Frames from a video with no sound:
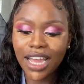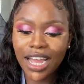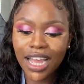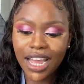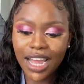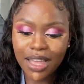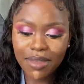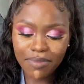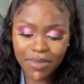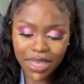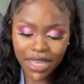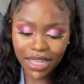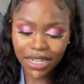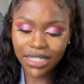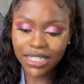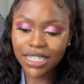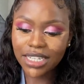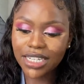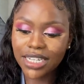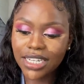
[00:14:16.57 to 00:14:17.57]
I
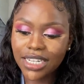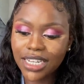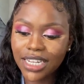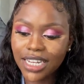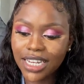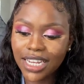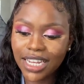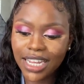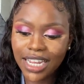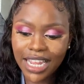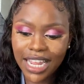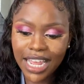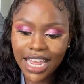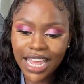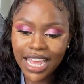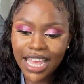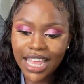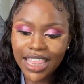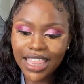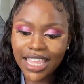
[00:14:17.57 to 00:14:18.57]
met
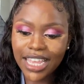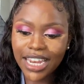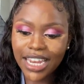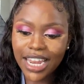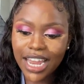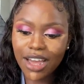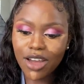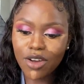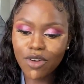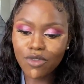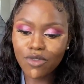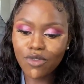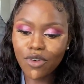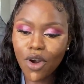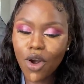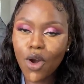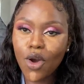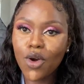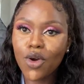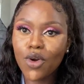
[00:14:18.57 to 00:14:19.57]
the love
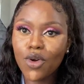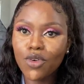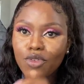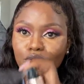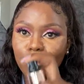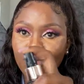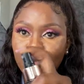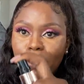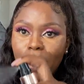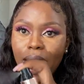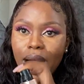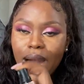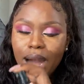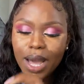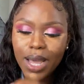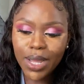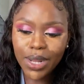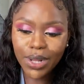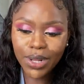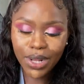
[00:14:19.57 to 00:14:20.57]
of
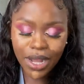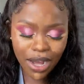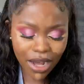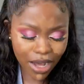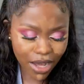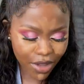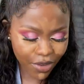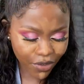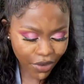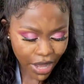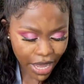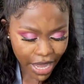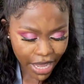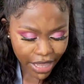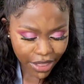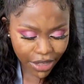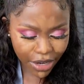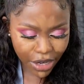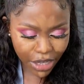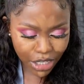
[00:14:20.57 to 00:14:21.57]
my life.
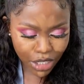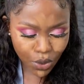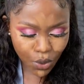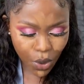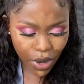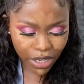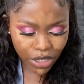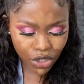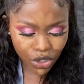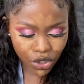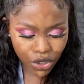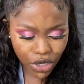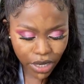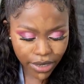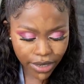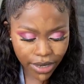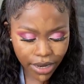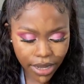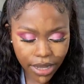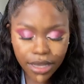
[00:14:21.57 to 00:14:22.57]
The next
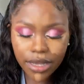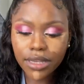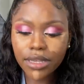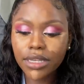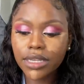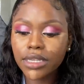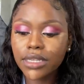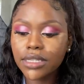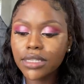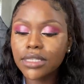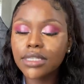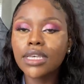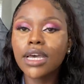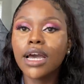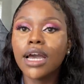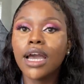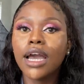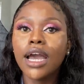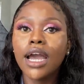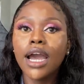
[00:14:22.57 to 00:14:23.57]
question is,
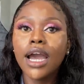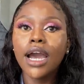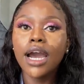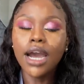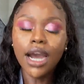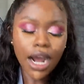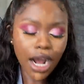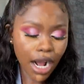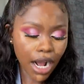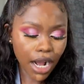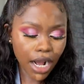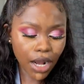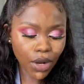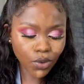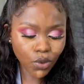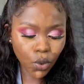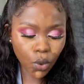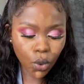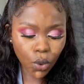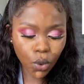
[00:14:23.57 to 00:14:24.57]

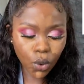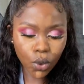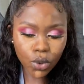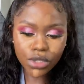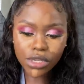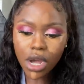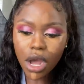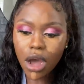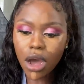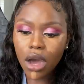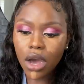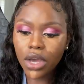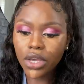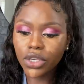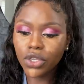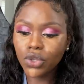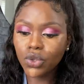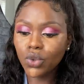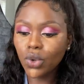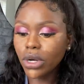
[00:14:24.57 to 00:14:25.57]
how old are
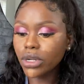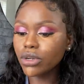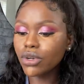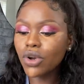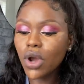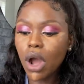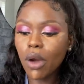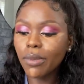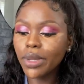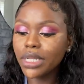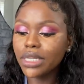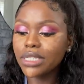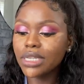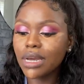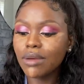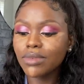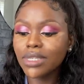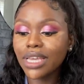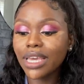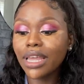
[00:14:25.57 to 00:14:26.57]
you? I don't know how many
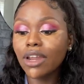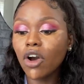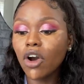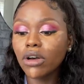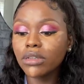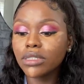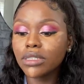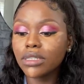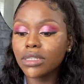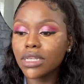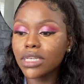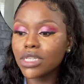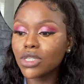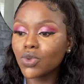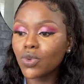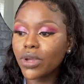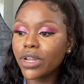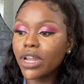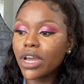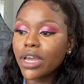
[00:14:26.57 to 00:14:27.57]
times I get asked
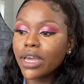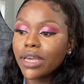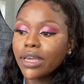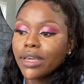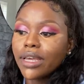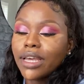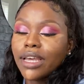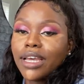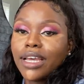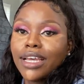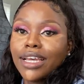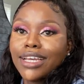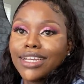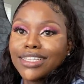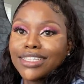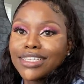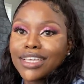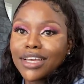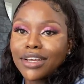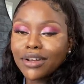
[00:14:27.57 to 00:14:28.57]
this when I
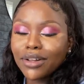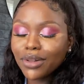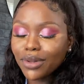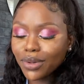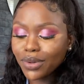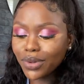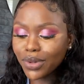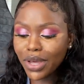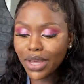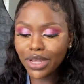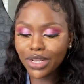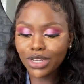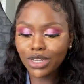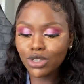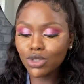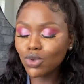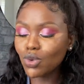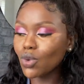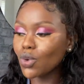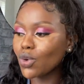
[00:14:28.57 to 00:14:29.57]
tackle any
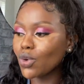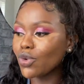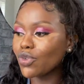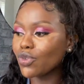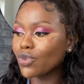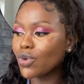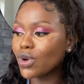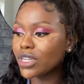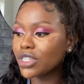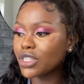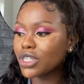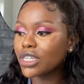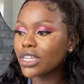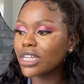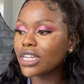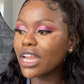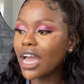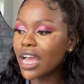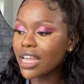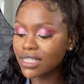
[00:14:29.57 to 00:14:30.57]
sort of question
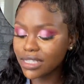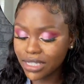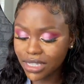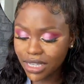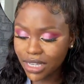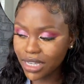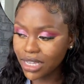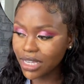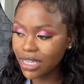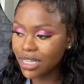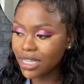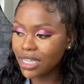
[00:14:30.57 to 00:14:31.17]
and answer